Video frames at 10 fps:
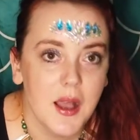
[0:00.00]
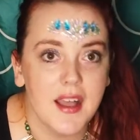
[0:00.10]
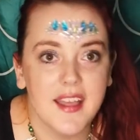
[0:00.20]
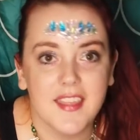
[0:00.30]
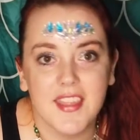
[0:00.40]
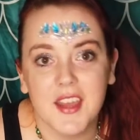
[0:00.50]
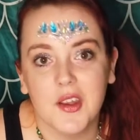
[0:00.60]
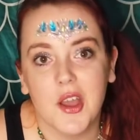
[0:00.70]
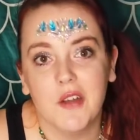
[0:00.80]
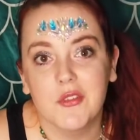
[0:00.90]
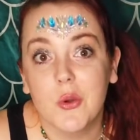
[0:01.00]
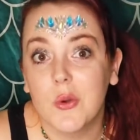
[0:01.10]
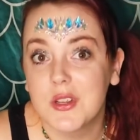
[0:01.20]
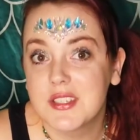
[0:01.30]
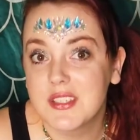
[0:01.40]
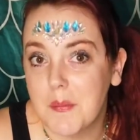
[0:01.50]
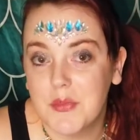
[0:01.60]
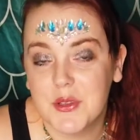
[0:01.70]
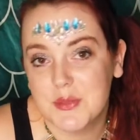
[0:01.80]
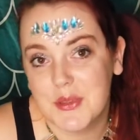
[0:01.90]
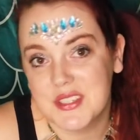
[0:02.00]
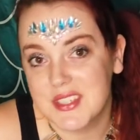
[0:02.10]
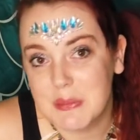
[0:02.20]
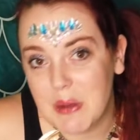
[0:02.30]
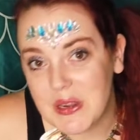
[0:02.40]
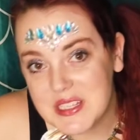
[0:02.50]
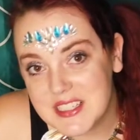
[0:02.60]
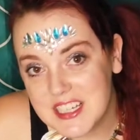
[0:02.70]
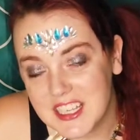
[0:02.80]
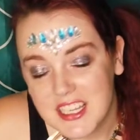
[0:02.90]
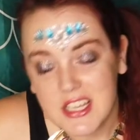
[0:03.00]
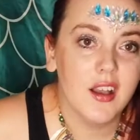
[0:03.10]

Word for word: And then of course, there's places like Party City.